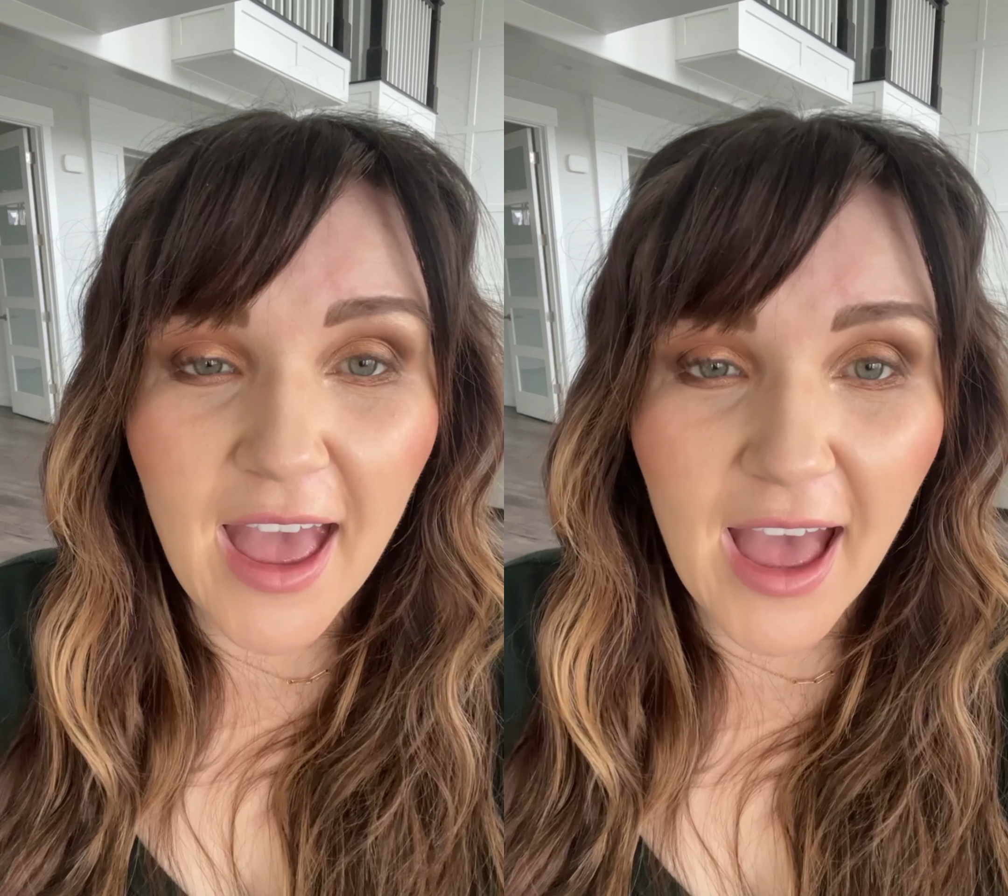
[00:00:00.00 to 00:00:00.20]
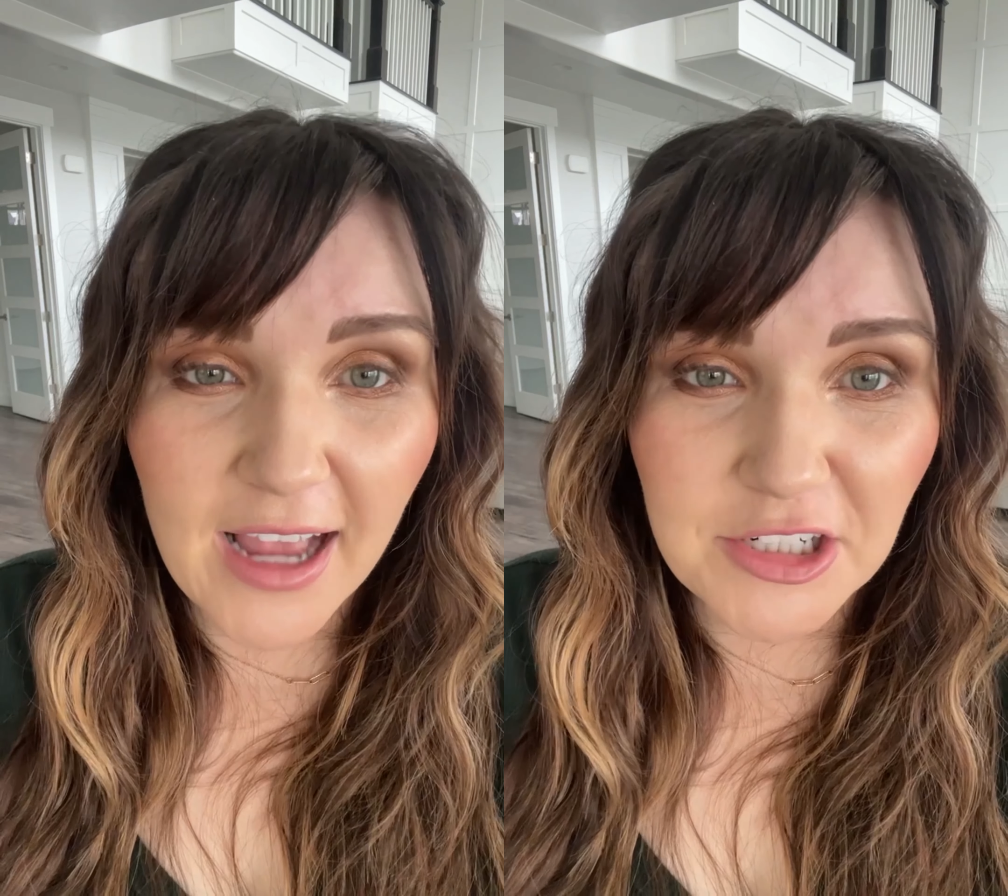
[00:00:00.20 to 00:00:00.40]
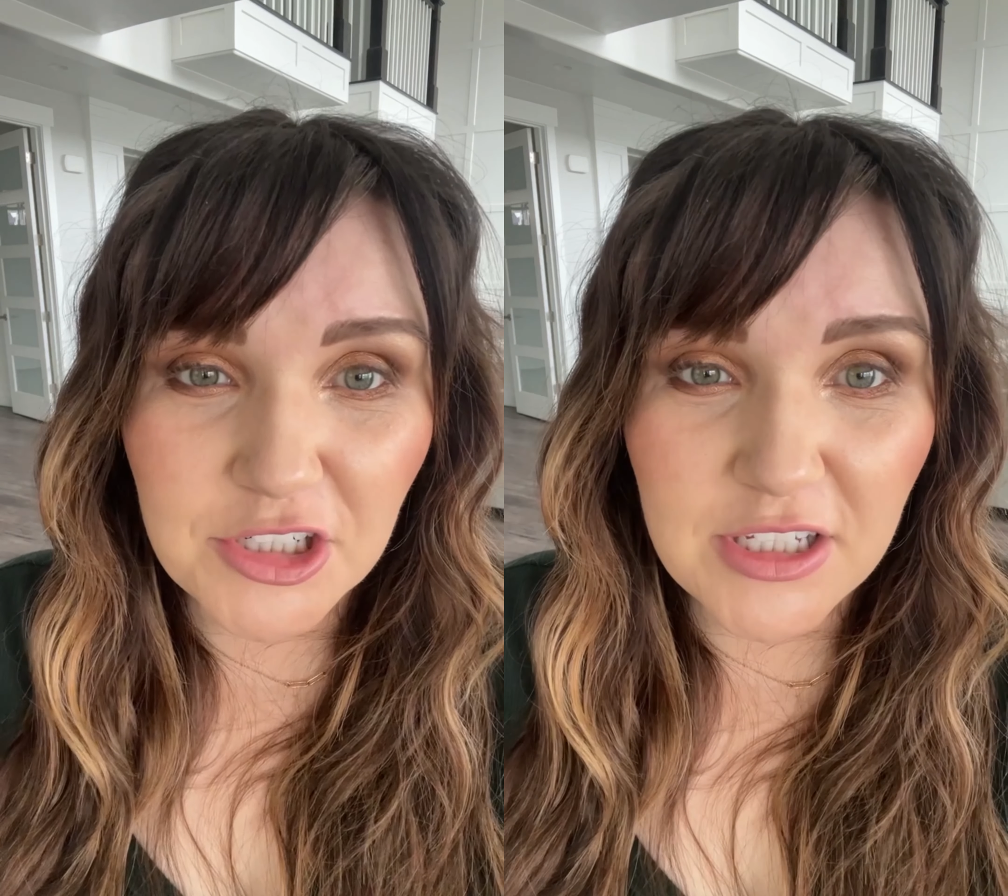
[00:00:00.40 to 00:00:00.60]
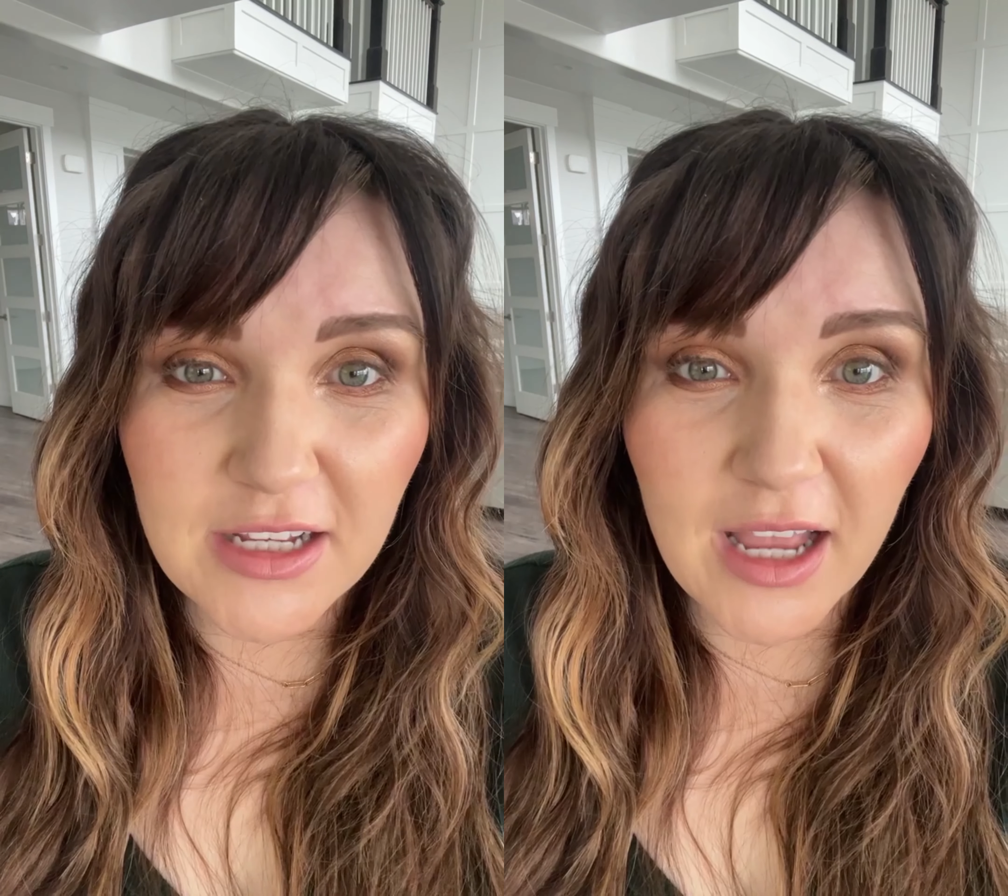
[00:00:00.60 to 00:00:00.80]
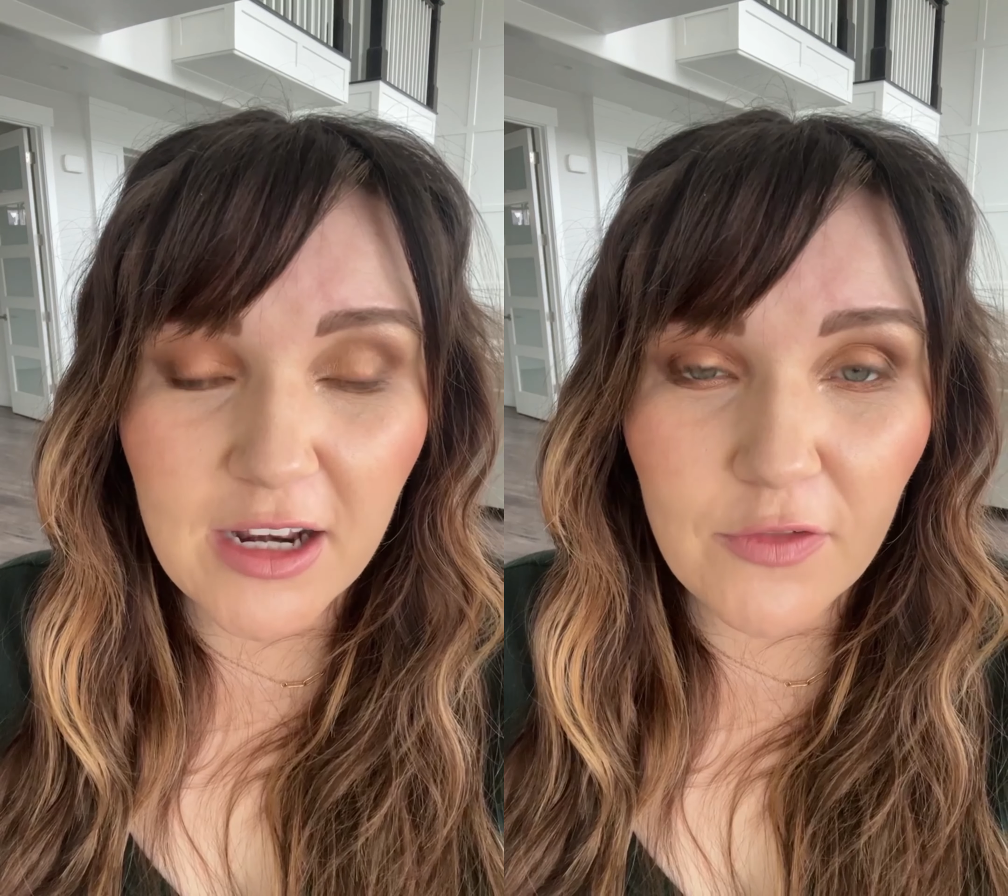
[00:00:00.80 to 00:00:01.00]
actually
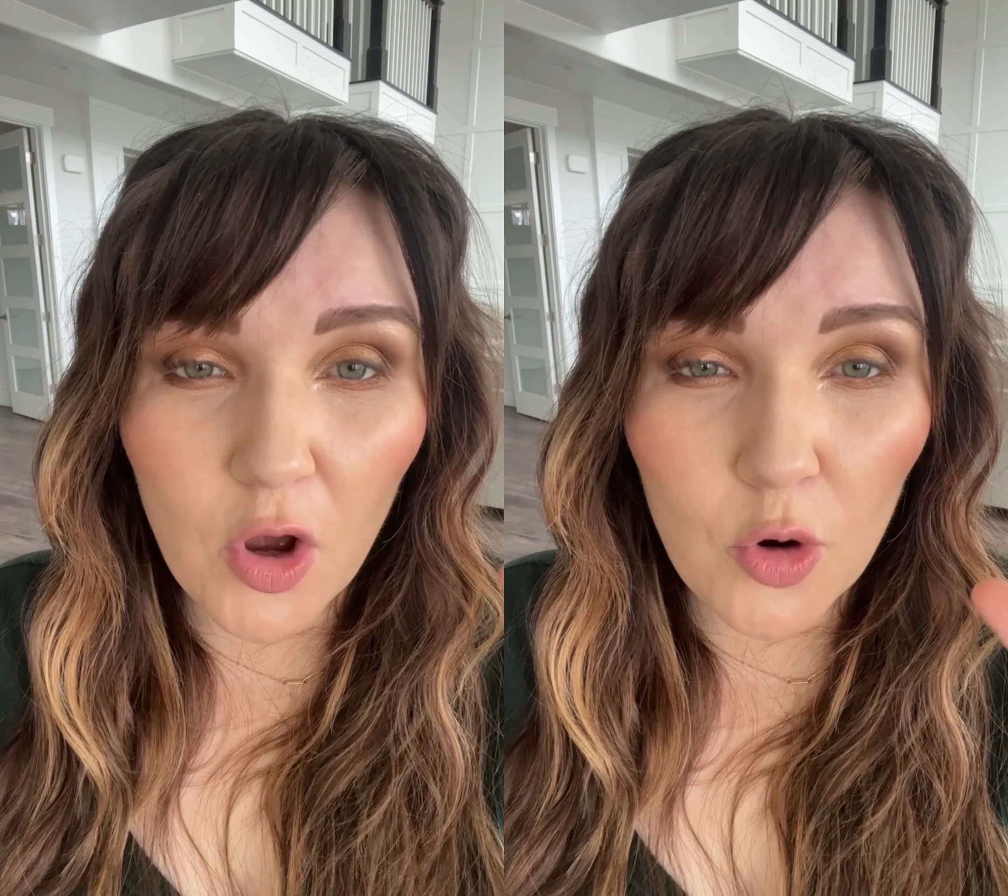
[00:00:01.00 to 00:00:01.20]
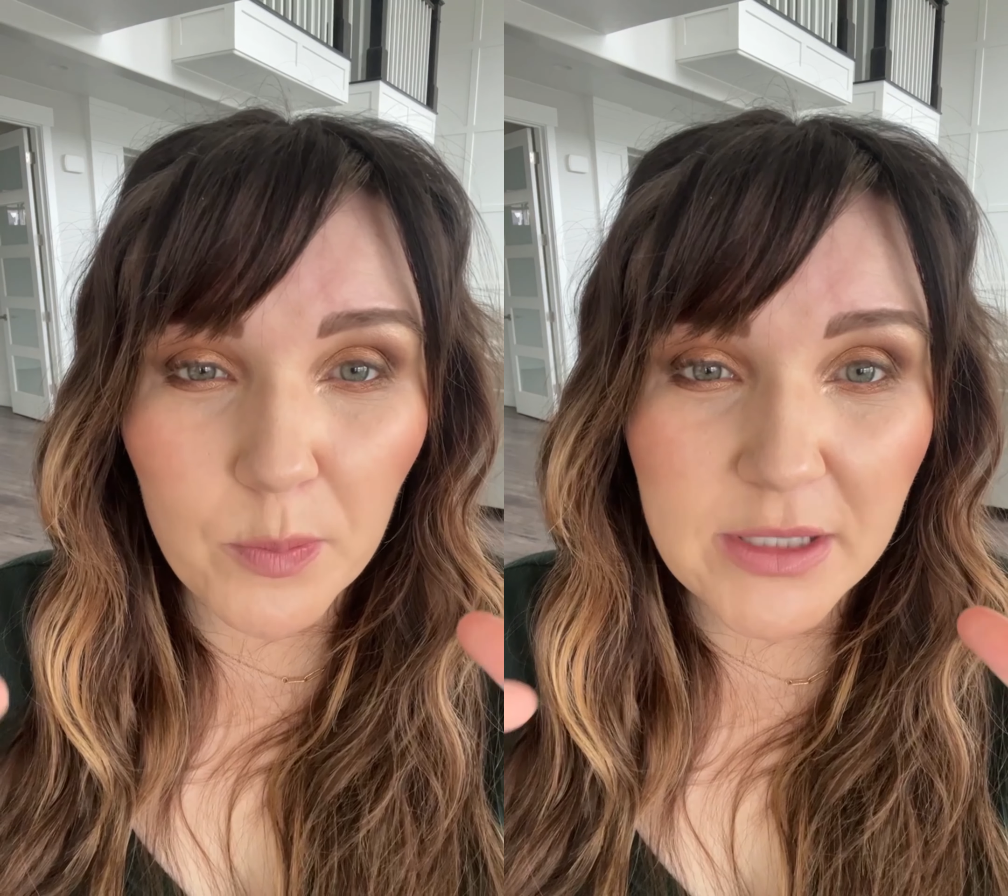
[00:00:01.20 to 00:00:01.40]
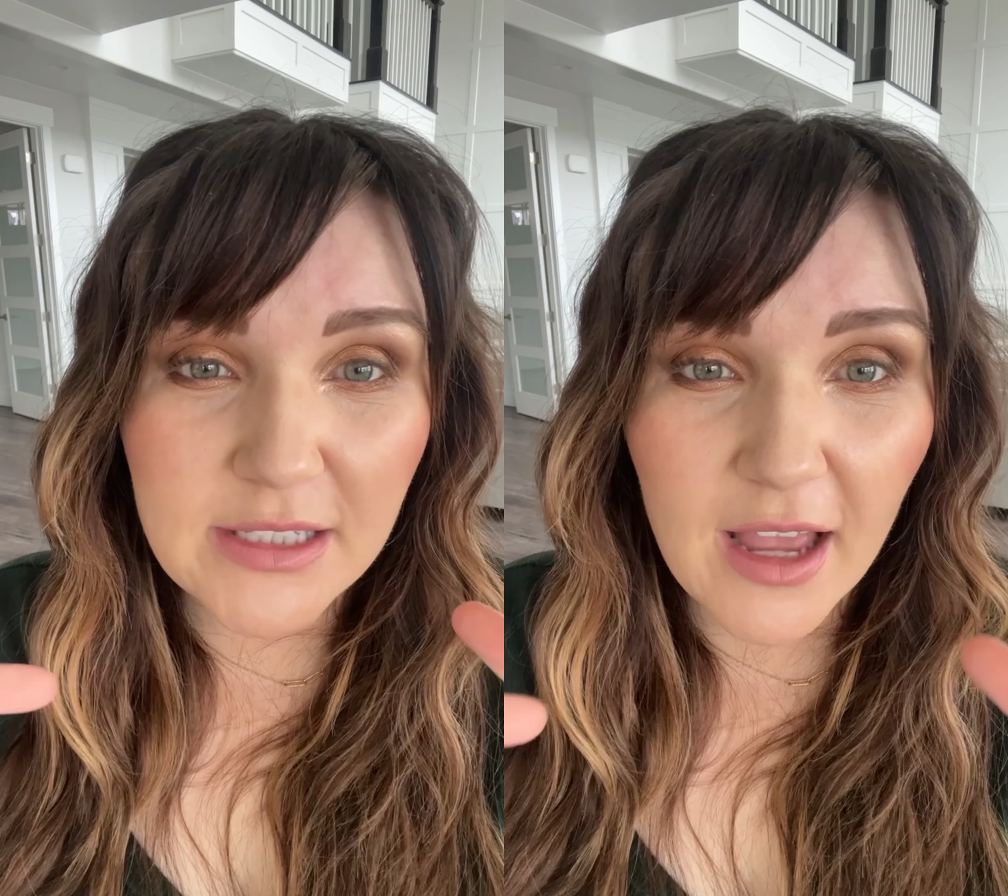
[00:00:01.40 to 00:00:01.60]
kind of opens